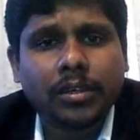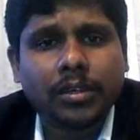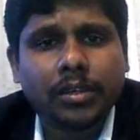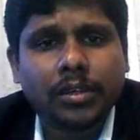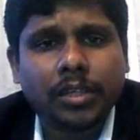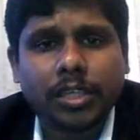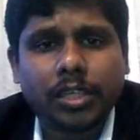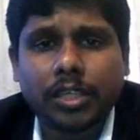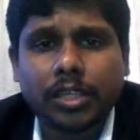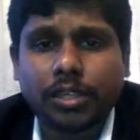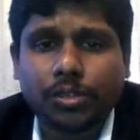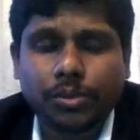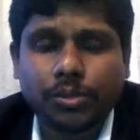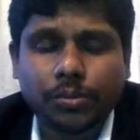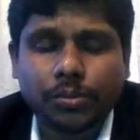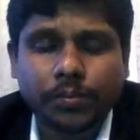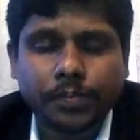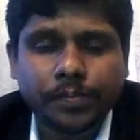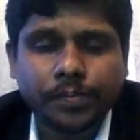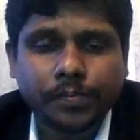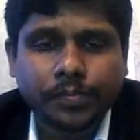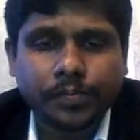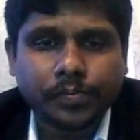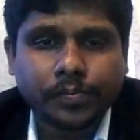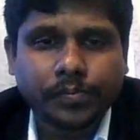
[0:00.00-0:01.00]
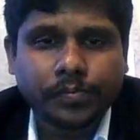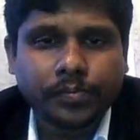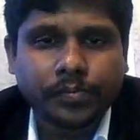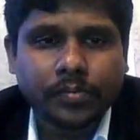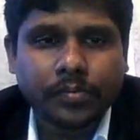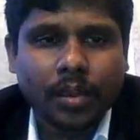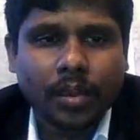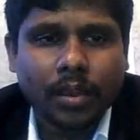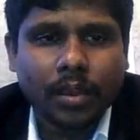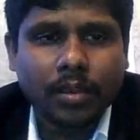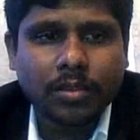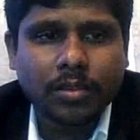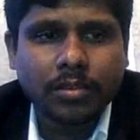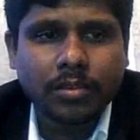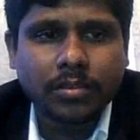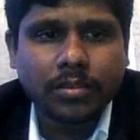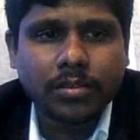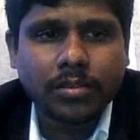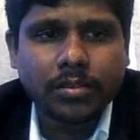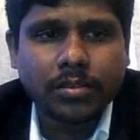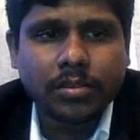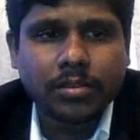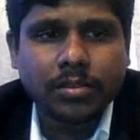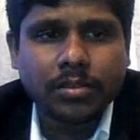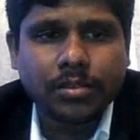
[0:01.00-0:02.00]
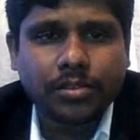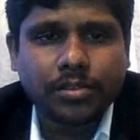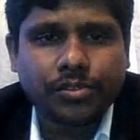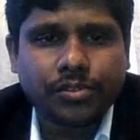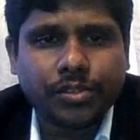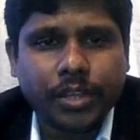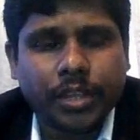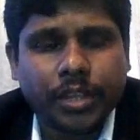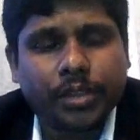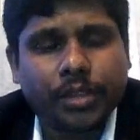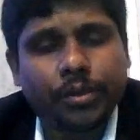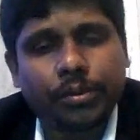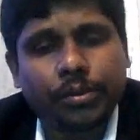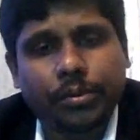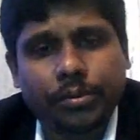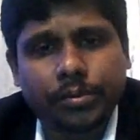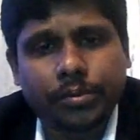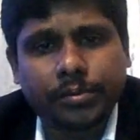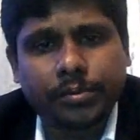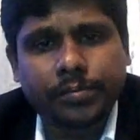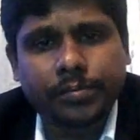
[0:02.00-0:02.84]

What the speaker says: you need to secure.